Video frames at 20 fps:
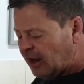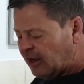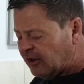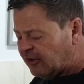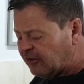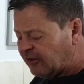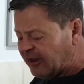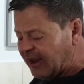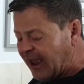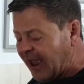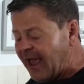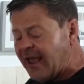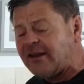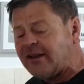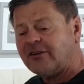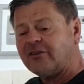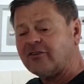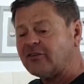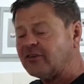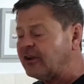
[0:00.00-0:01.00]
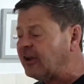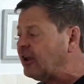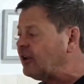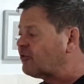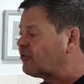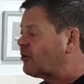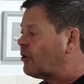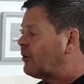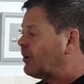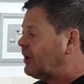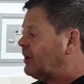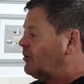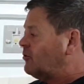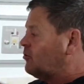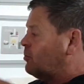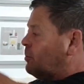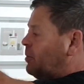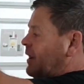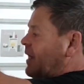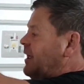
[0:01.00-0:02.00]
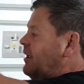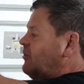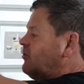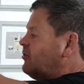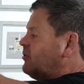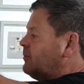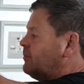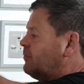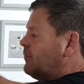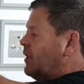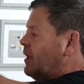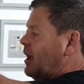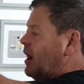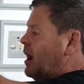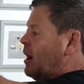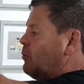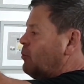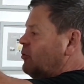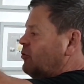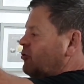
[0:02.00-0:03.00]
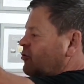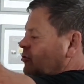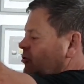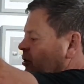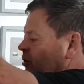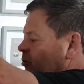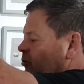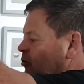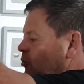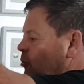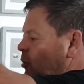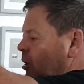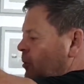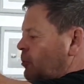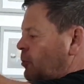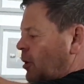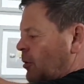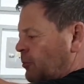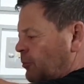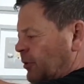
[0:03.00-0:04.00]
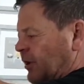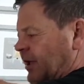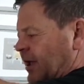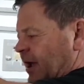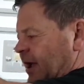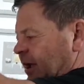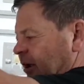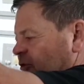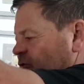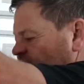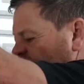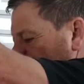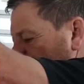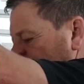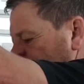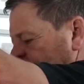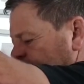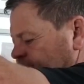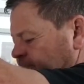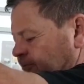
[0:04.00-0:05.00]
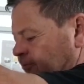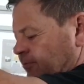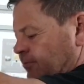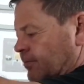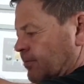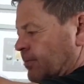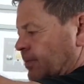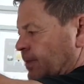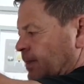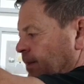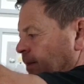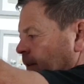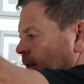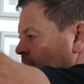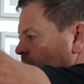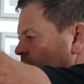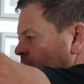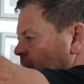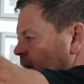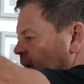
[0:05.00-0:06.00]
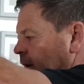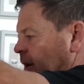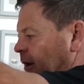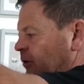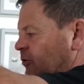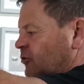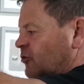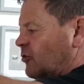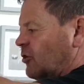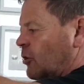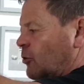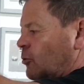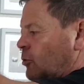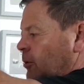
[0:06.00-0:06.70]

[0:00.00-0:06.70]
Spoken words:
The end is going into place, and we're just going to do a pumping action, like so.